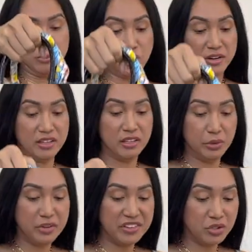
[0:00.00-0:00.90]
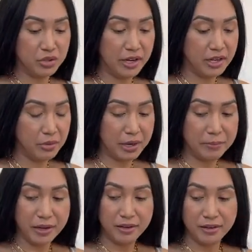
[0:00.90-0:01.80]
more than the Louis Vuitton anyway,
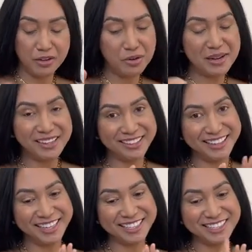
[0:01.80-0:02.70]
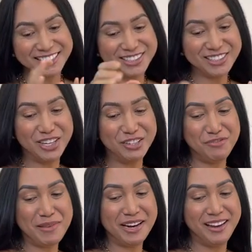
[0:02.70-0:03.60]
but oh my God, is this the
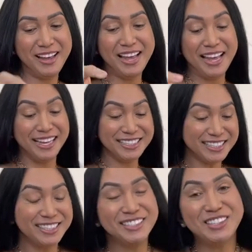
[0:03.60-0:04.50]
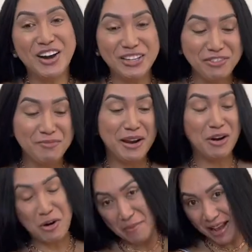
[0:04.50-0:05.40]
start of my
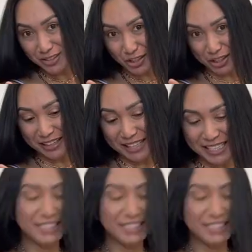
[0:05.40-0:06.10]
Hermes journey?